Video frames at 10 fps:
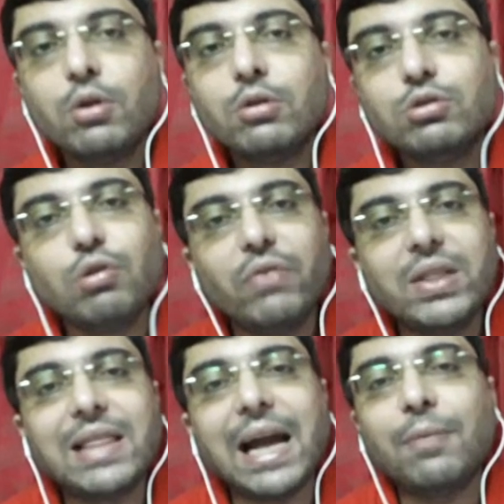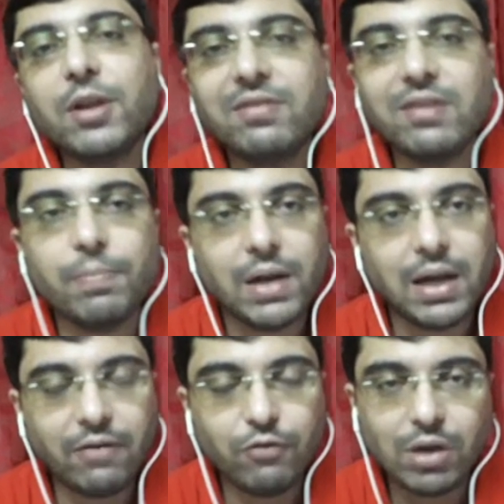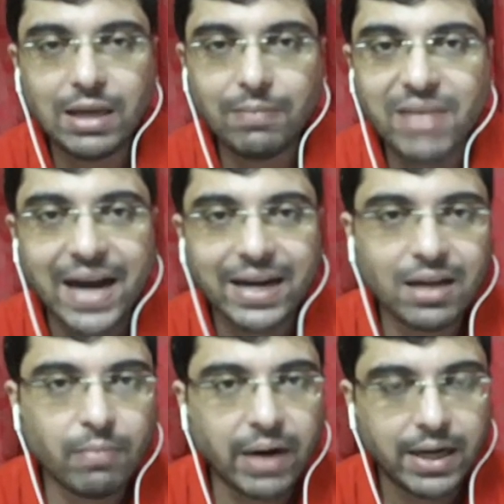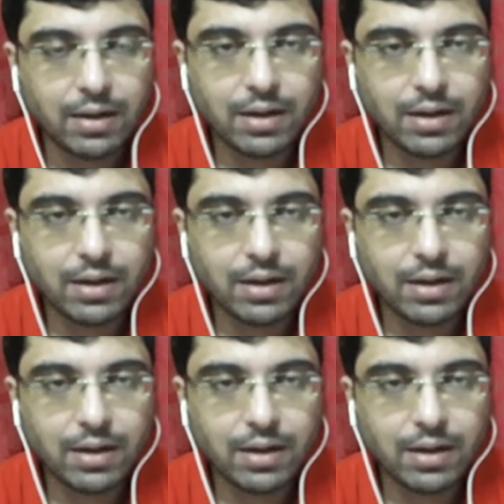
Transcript: So with that principle, if you keep that in mind,